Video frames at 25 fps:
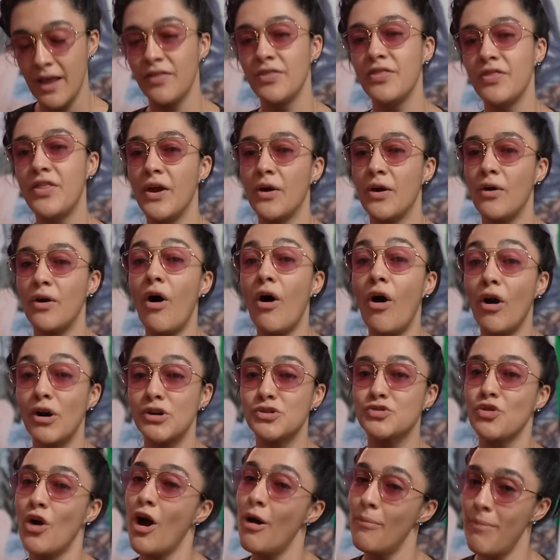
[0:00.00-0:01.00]
There are
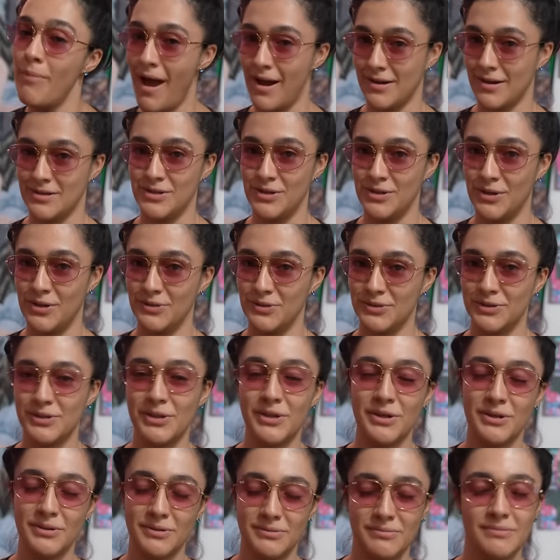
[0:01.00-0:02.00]
drawbacks though,
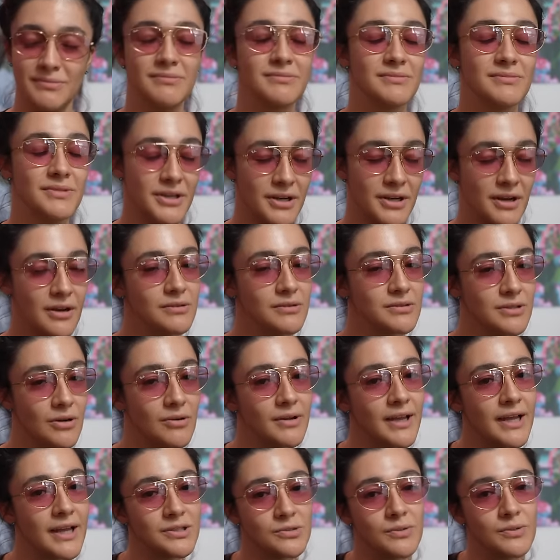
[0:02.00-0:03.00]
so you know,
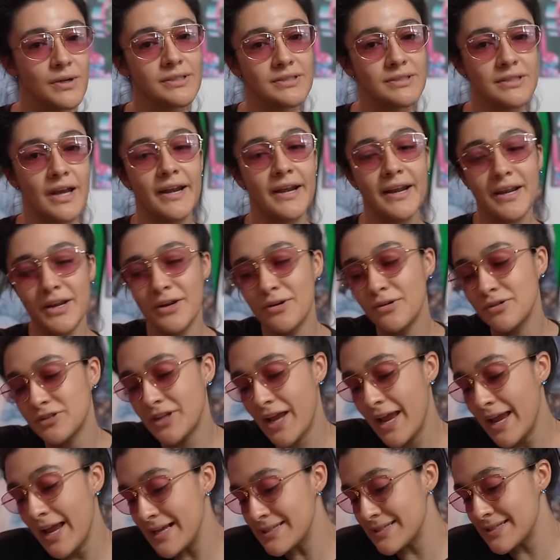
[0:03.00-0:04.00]
don't get too excited. You know,
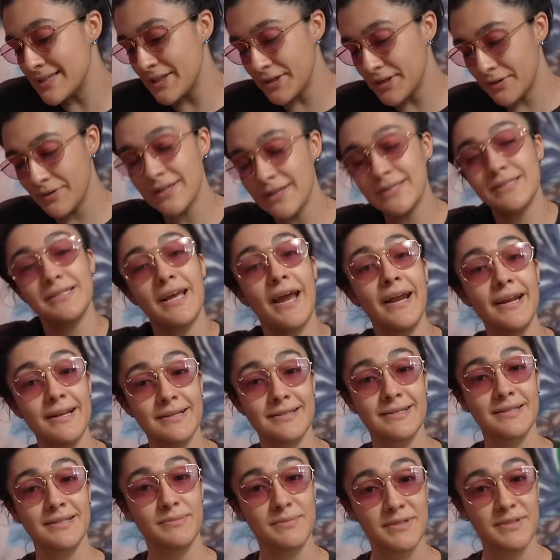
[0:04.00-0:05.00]
Jay gets a little excited
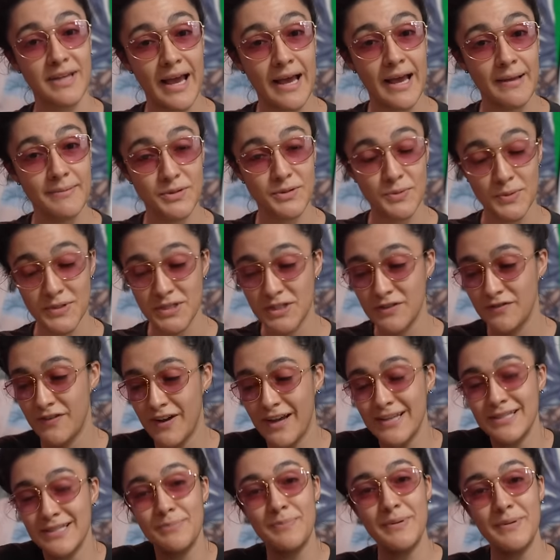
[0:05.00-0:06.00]
sometimes when she
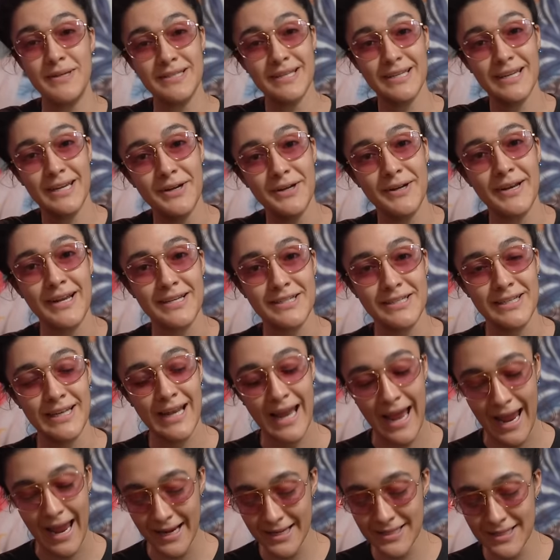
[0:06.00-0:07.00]
finds a piece of gear that she
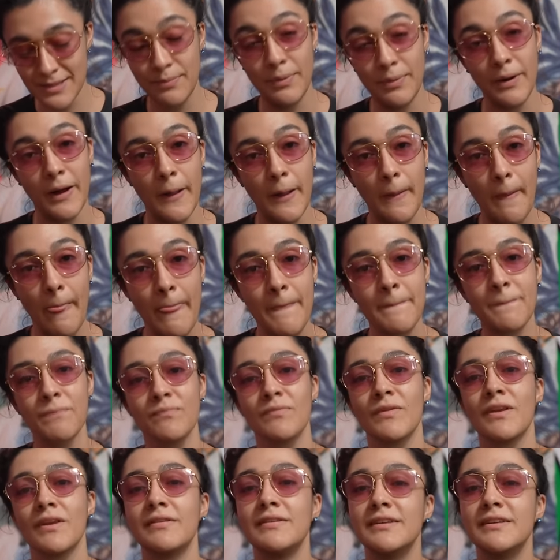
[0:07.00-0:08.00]
likes, but
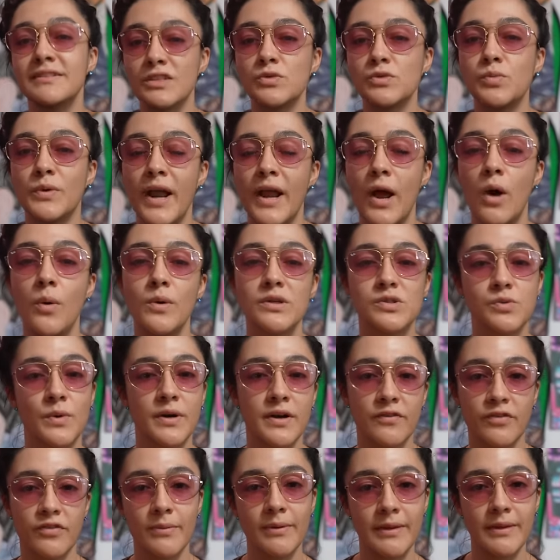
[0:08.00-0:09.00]
this is what I always
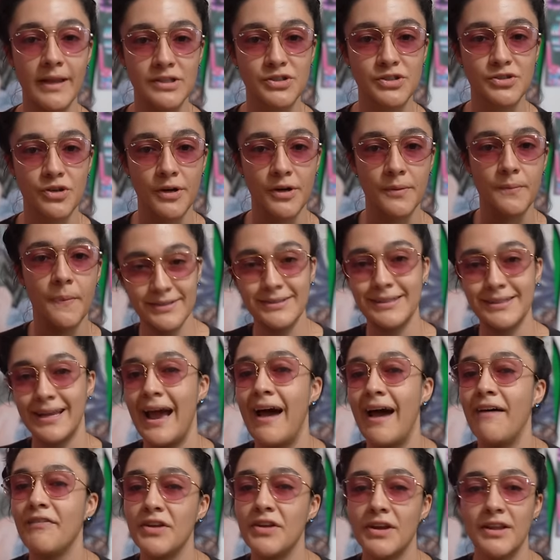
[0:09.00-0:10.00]
wanted from Elektron. Does it
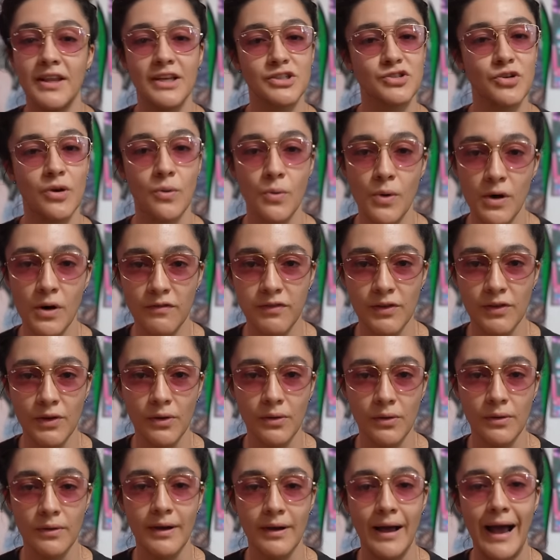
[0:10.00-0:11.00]
have the Elektron
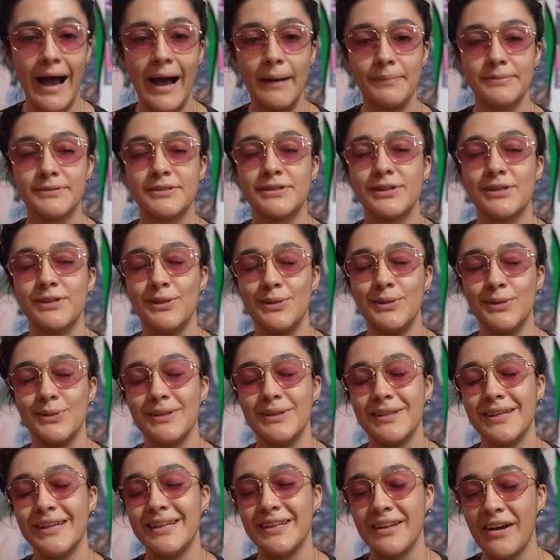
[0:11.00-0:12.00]
workflow?
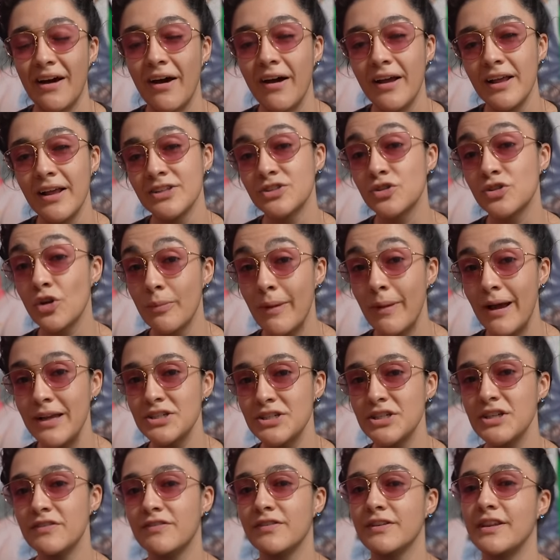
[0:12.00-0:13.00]
Absolutely not. So
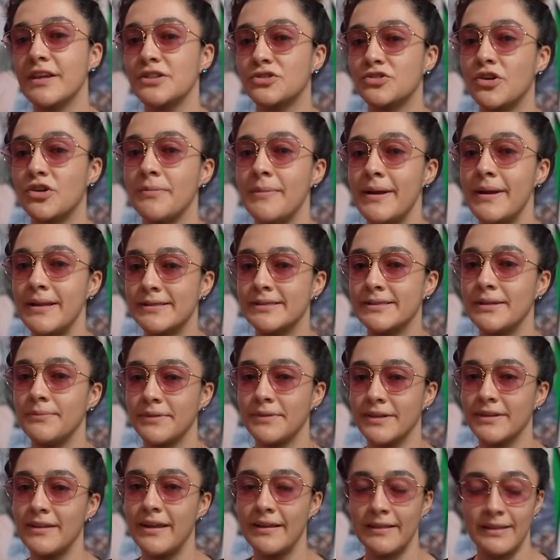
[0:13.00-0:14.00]
imagine if Elektron made
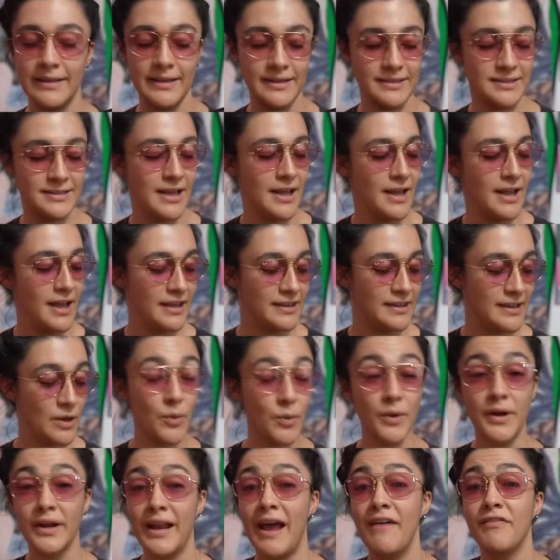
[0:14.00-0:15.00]
something like this, and then
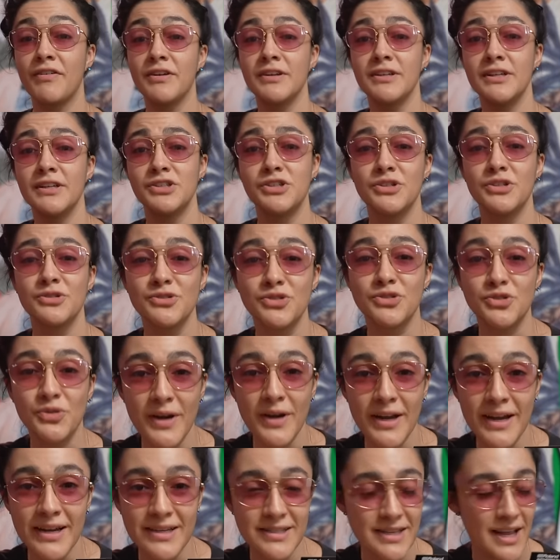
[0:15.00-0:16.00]
we could have conditional
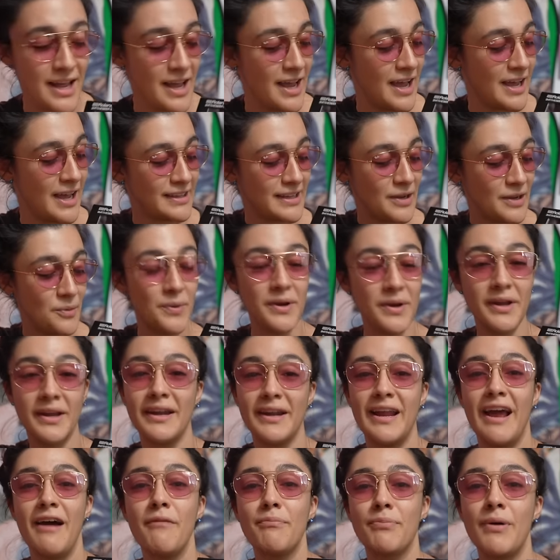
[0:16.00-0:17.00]
trigs, and then we
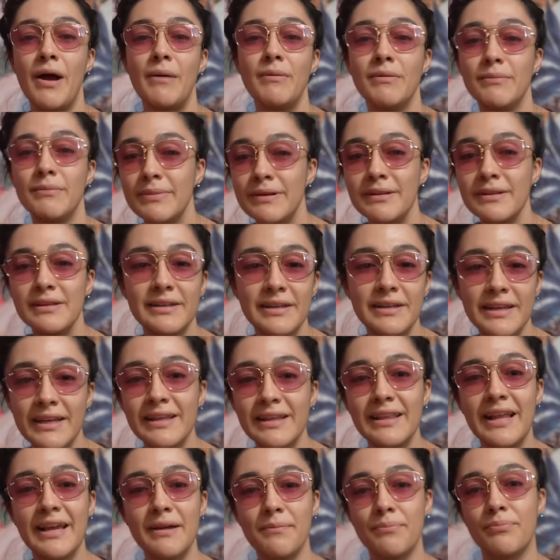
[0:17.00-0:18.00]
can have probability,
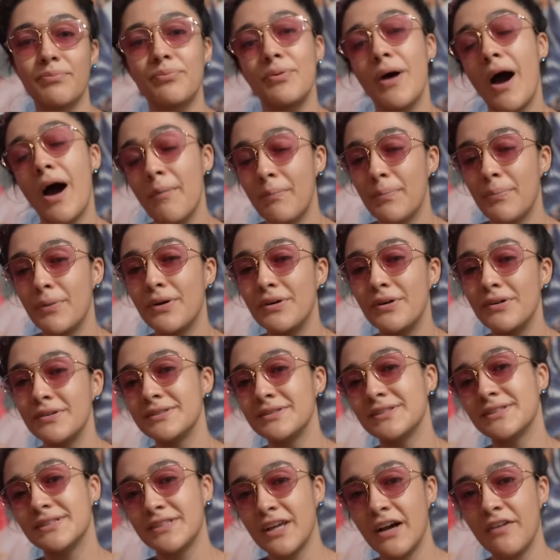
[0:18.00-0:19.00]
like proper
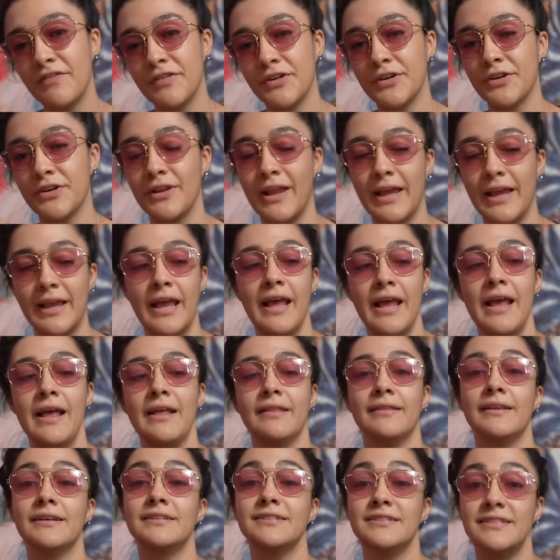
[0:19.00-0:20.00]
stuff, you know, like
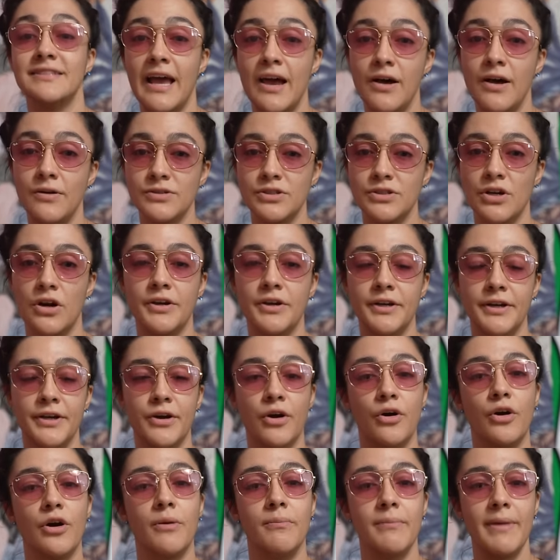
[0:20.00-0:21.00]
the sounds on it
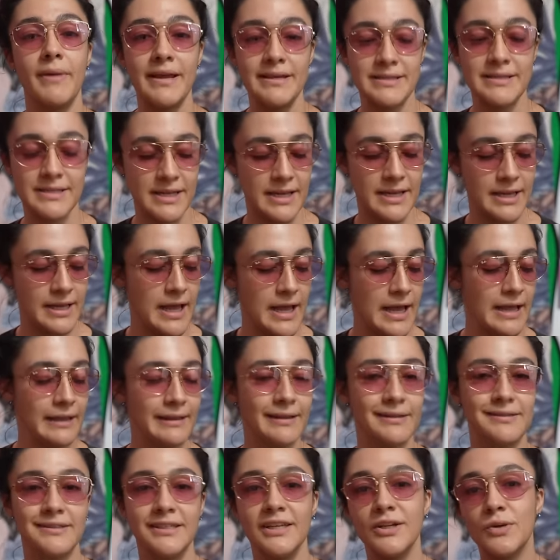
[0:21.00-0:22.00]
are amazing.
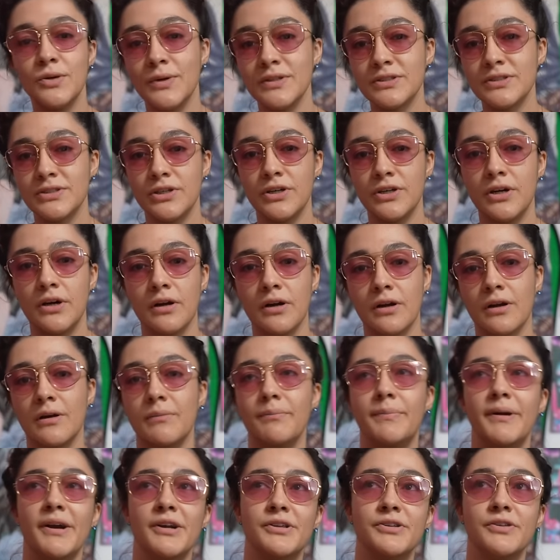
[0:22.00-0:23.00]
The sequencer
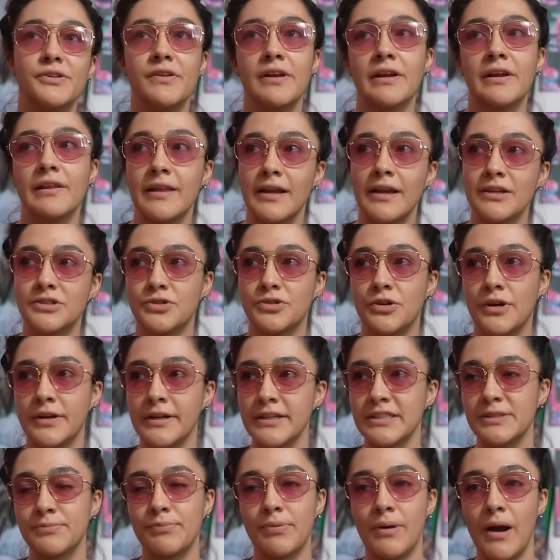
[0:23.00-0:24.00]
compared to the Elektron
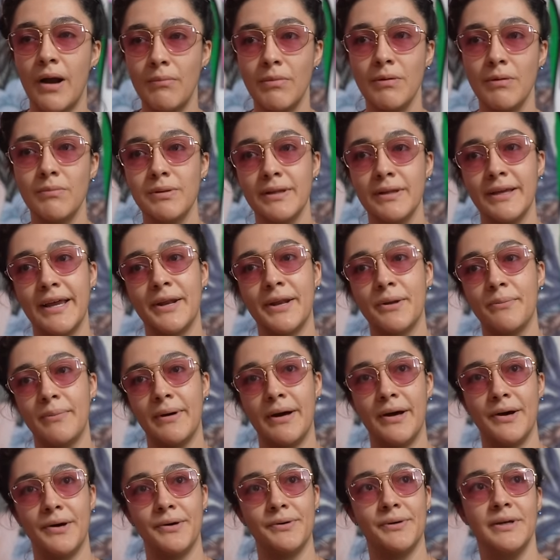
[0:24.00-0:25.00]
is probably at
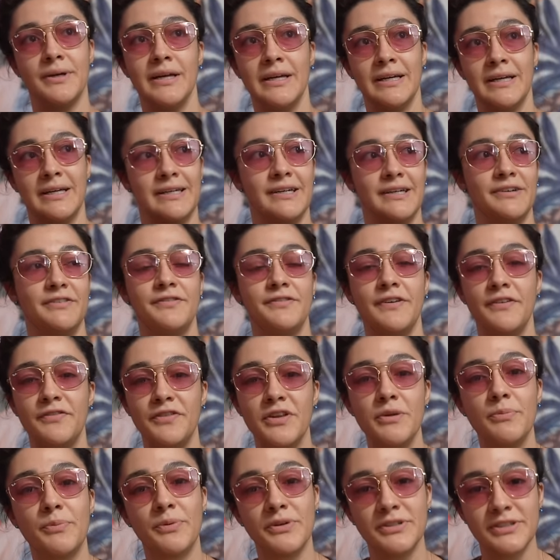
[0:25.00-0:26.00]
about uh,
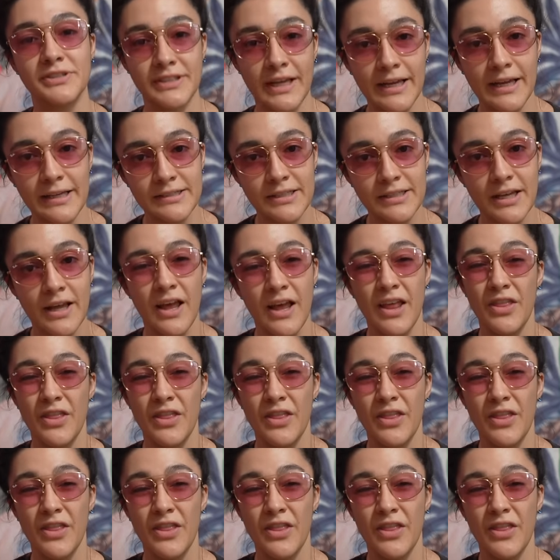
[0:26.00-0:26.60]
50%.